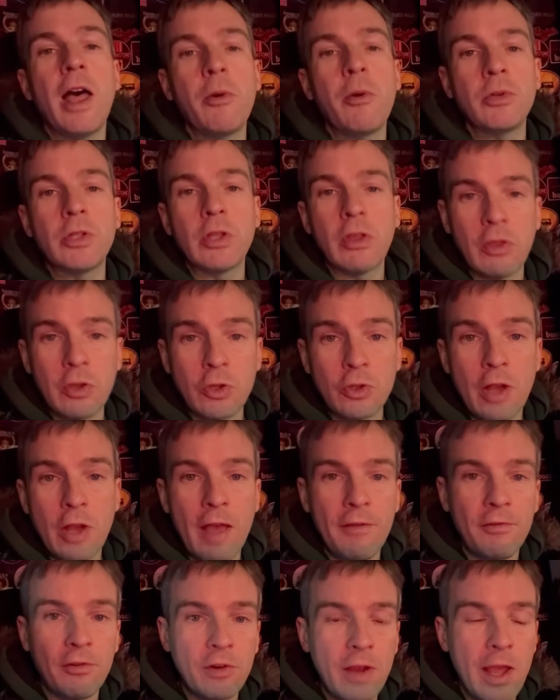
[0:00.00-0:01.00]
I would just
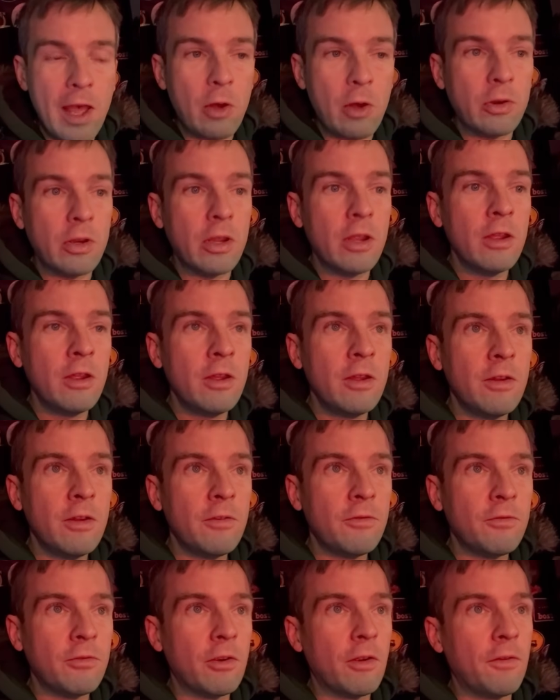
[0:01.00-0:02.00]
drive around
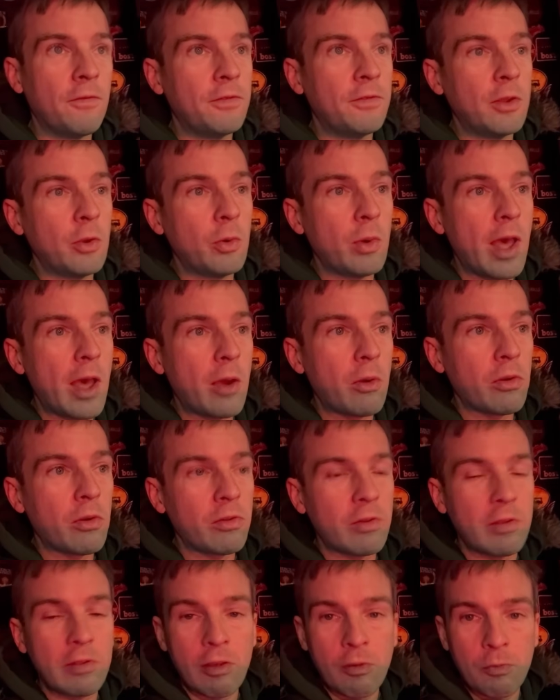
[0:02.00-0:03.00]
for a few hours
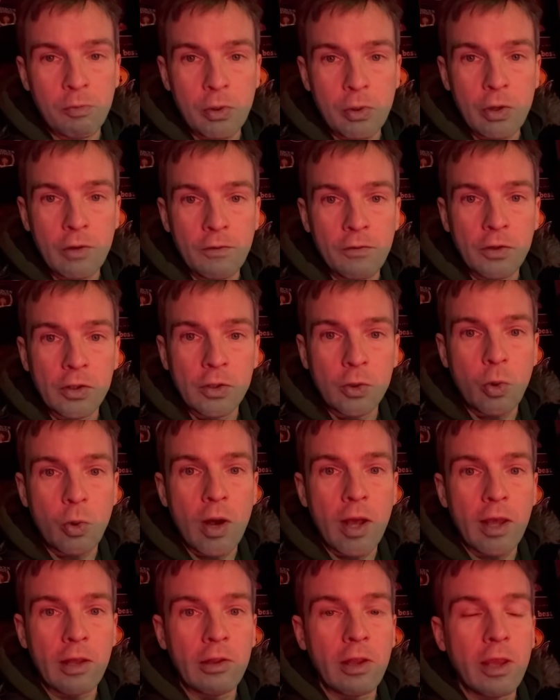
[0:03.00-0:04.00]
in this beautiful
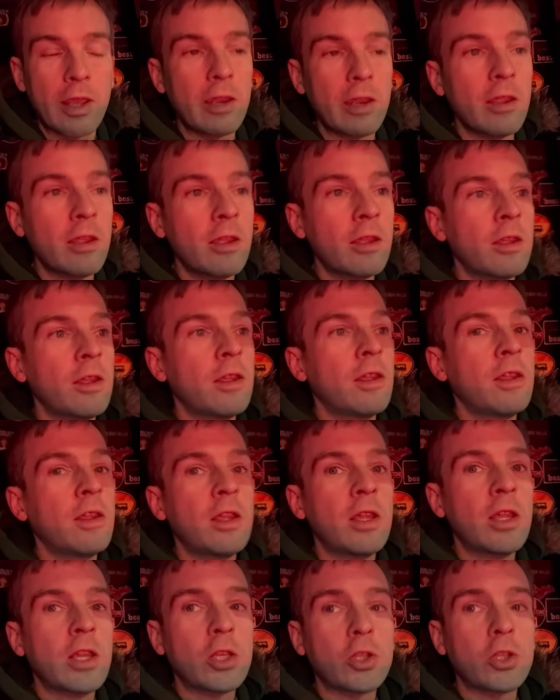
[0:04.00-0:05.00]
twilight.
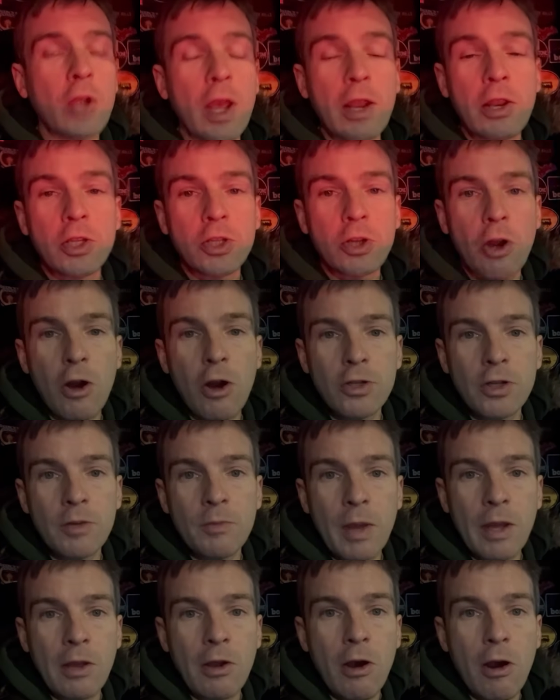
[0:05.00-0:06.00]
Try to charge up
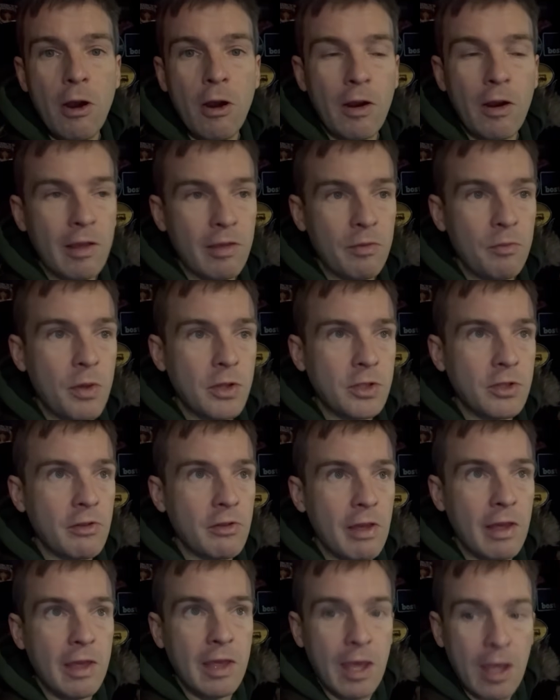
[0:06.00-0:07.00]
my car as much as
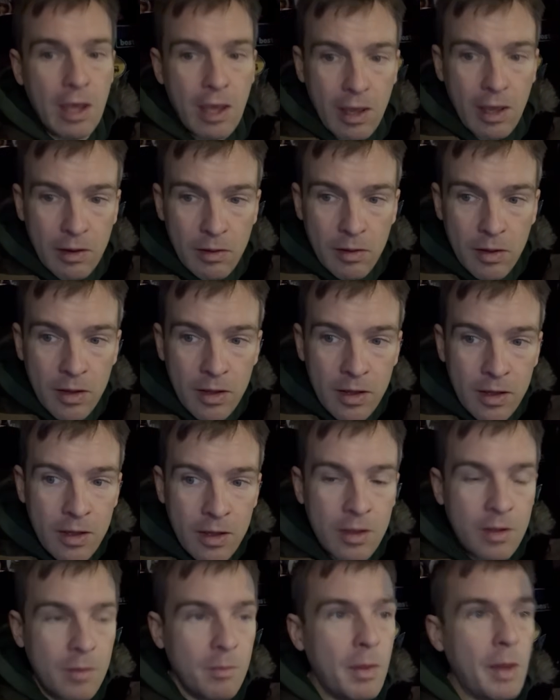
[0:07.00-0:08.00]
I can.
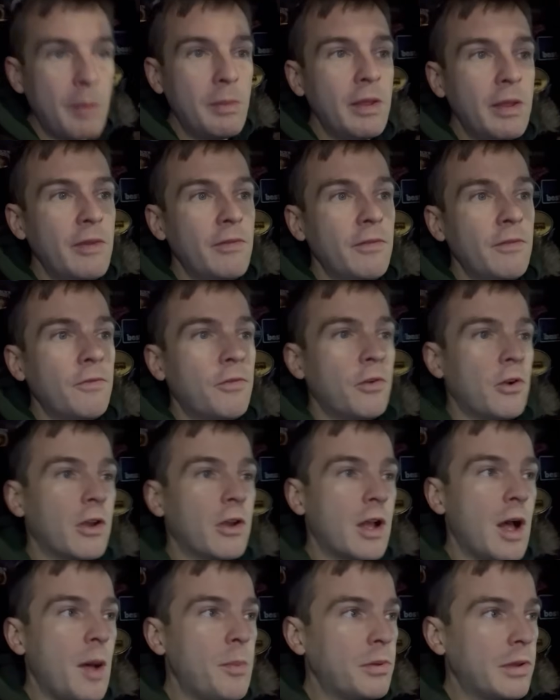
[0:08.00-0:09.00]
Maybe even for a
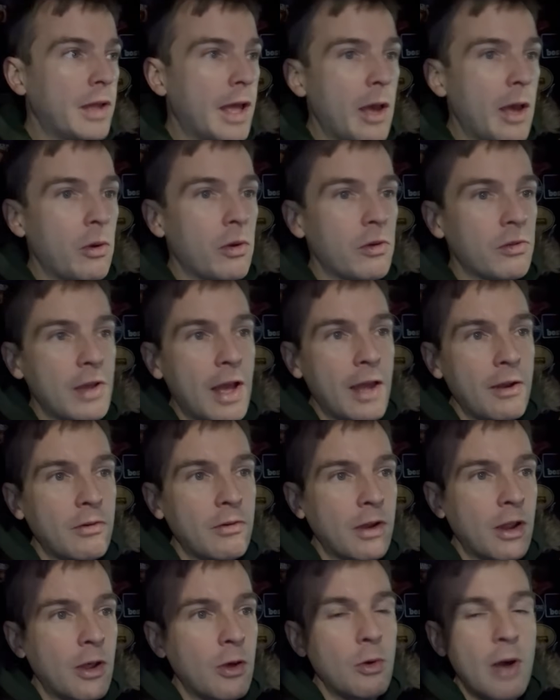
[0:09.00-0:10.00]
couple hours. I don't
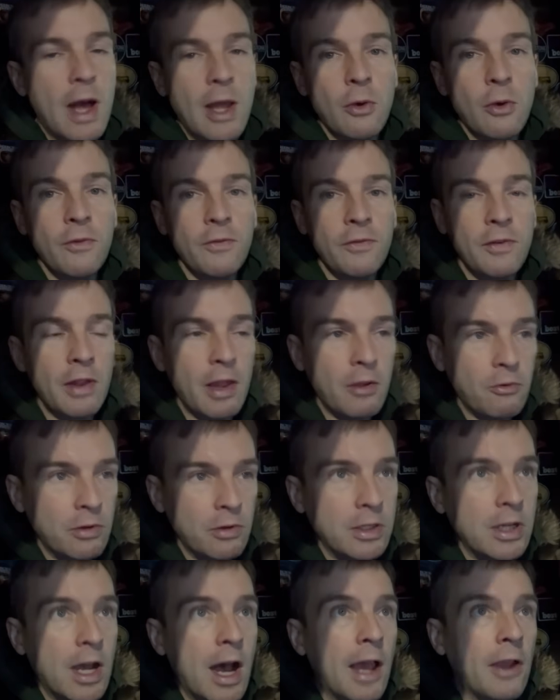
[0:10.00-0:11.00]
know. I don't feel like
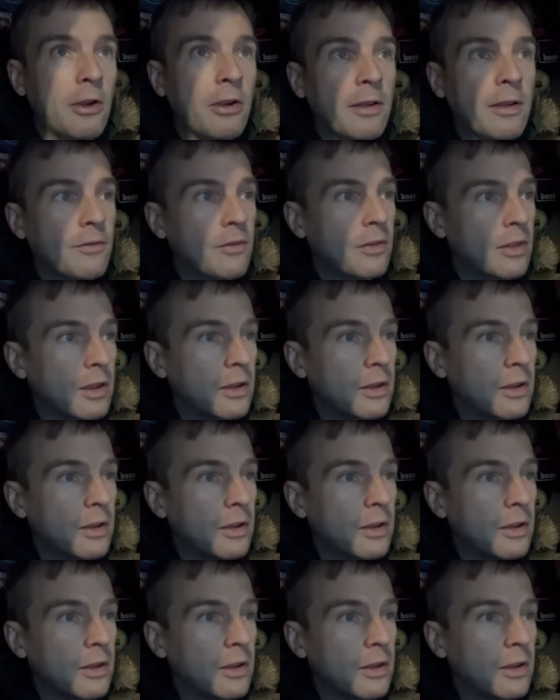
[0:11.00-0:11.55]
retiring for the